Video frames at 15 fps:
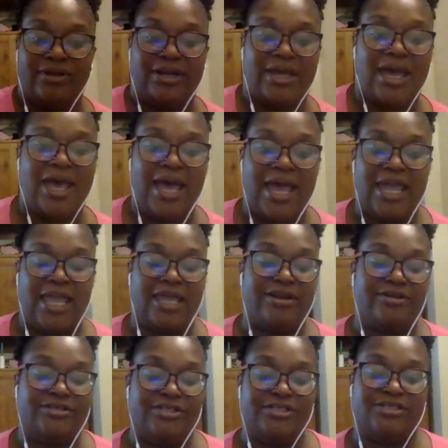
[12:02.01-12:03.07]
and high
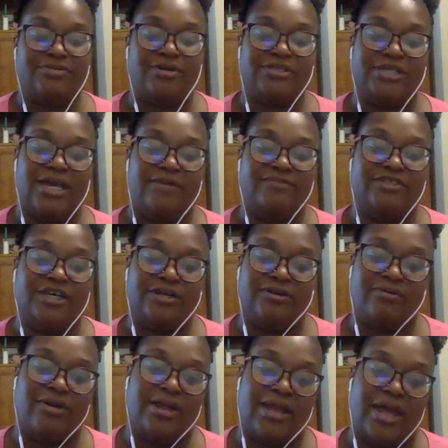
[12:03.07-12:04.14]
energy. This person have
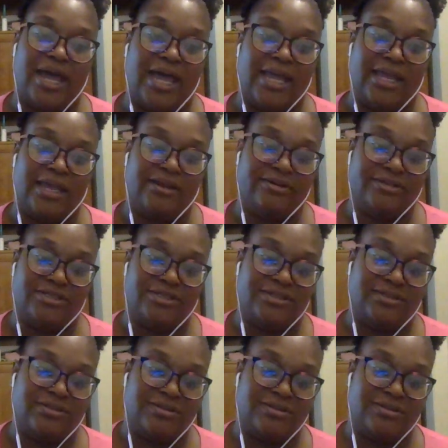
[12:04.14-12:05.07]
Jekyll and high energy.